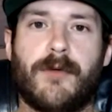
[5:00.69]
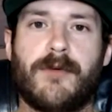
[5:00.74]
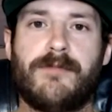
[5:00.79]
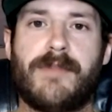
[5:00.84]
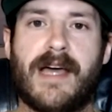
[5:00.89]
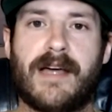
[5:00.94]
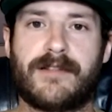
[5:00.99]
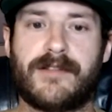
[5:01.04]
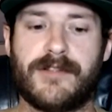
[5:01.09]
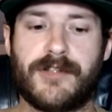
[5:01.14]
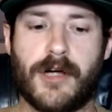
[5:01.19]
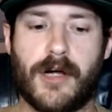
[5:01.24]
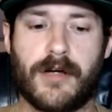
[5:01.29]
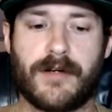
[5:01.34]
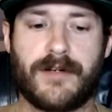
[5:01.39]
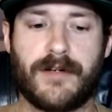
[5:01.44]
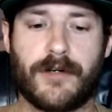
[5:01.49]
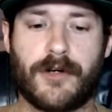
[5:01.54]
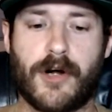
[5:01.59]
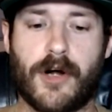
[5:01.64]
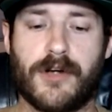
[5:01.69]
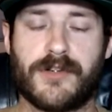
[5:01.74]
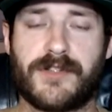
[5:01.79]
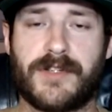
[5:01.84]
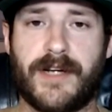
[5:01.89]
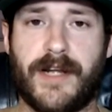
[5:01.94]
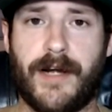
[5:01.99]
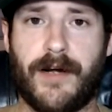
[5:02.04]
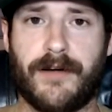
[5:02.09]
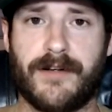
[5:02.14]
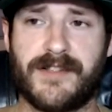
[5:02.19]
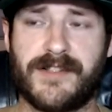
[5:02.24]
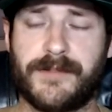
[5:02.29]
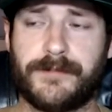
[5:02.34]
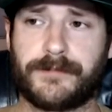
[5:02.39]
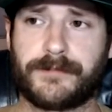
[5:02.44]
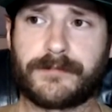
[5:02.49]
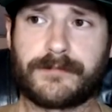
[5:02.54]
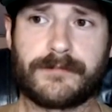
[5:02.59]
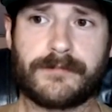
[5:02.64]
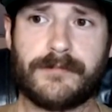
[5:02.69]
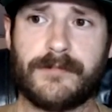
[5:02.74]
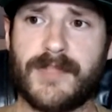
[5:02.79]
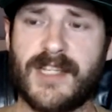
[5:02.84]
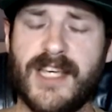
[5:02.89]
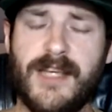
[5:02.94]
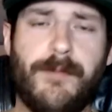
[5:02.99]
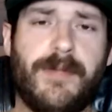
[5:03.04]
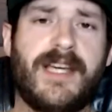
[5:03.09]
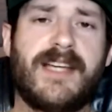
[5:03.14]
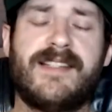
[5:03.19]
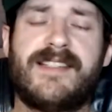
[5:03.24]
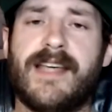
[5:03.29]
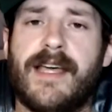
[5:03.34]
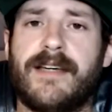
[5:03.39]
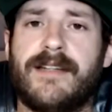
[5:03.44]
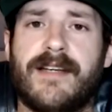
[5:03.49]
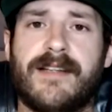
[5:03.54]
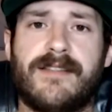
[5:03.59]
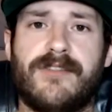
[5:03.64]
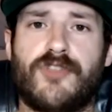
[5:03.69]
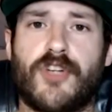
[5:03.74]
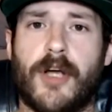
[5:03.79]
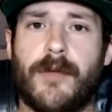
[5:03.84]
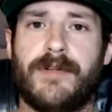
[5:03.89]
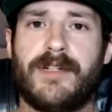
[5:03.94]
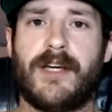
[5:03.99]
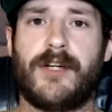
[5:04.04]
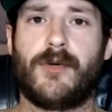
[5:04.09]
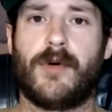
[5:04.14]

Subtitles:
We back the dog here in Carlson Harris. And Pickett Sanganis is dropping down to